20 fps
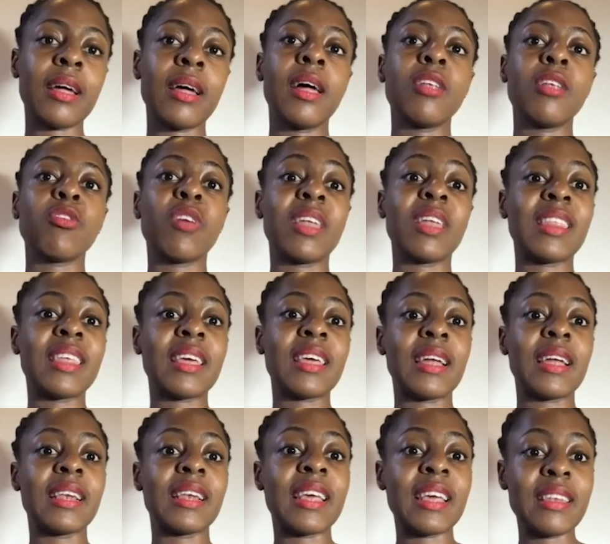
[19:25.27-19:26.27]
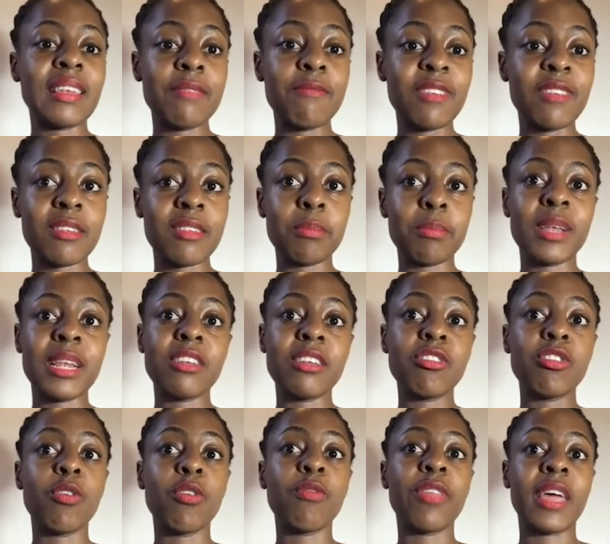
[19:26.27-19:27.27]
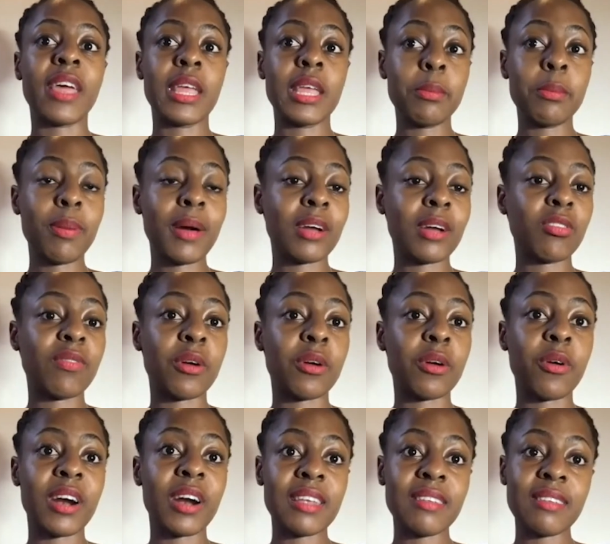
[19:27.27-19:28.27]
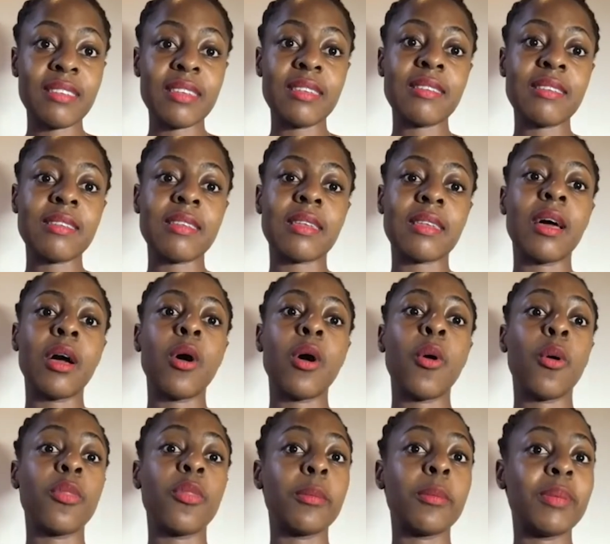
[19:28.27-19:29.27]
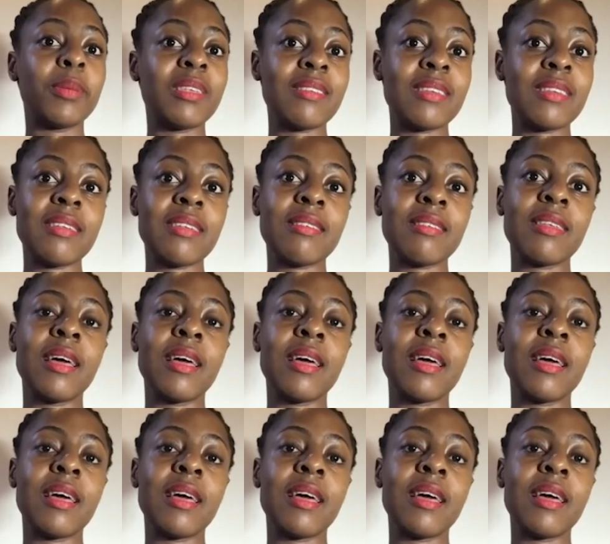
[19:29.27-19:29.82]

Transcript: so that we can get visibility of the impact of the crisis on the business.